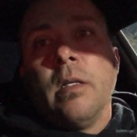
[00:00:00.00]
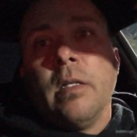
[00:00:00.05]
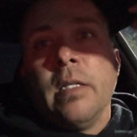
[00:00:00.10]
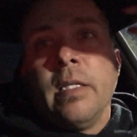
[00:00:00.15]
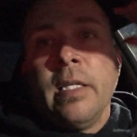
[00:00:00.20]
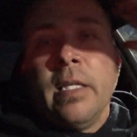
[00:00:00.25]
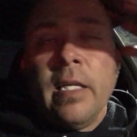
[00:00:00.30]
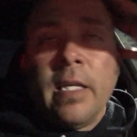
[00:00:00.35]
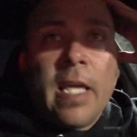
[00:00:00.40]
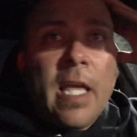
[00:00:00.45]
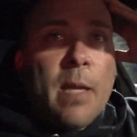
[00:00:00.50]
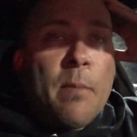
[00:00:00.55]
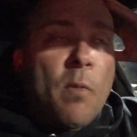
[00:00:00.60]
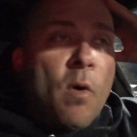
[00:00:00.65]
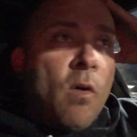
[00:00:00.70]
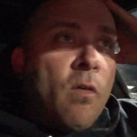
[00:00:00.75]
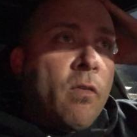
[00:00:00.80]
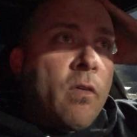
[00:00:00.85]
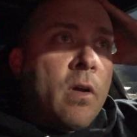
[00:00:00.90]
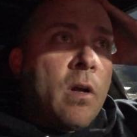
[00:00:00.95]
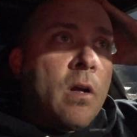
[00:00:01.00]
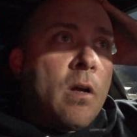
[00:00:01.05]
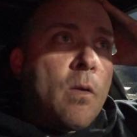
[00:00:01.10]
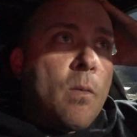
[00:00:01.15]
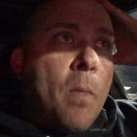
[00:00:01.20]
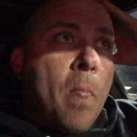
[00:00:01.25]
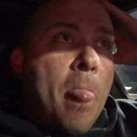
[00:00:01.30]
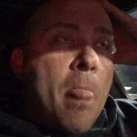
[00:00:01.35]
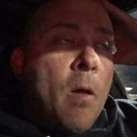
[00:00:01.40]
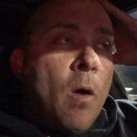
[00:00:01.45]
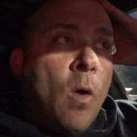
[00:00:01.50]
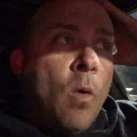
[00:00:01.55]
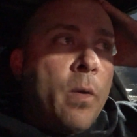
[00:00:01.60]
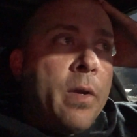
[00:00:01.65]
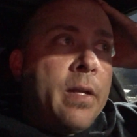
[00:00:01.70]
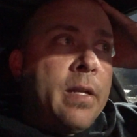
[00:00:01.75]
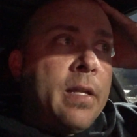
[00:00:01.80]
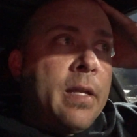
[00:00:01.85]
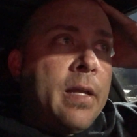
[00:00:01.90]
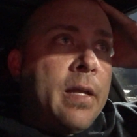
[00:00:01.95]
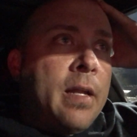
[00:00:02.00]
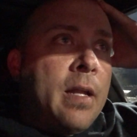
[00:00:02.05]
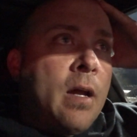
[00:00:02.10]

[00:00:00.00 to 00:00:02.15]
He came over, Owen did,